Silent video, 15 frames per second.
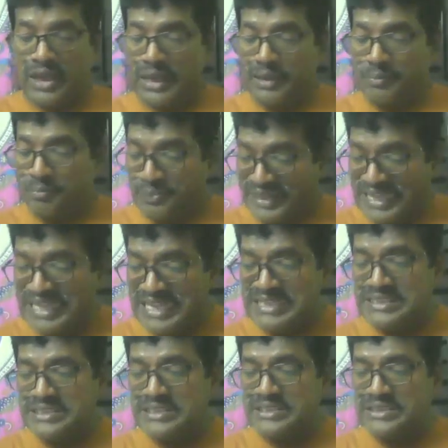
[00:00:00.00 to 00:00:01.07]
and
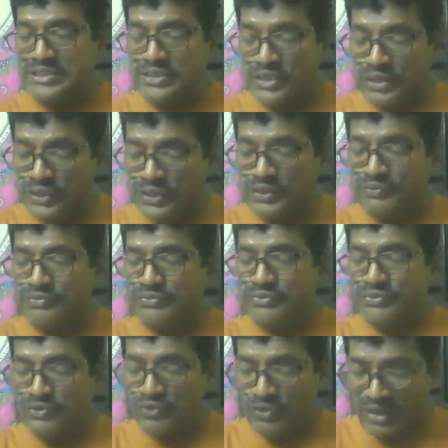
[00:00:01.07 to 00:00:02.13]
peace of
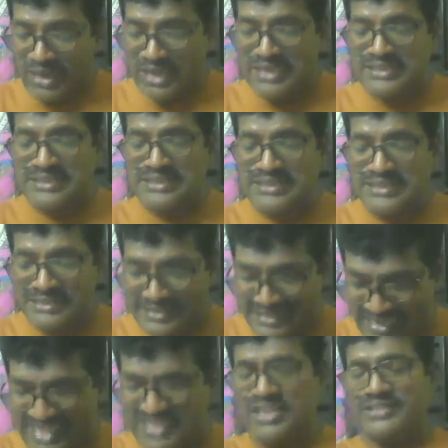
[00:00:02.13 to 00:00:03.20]
Christ
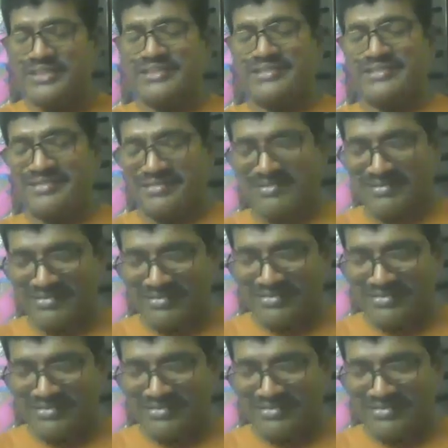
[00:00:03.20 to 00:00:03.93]
Jesus.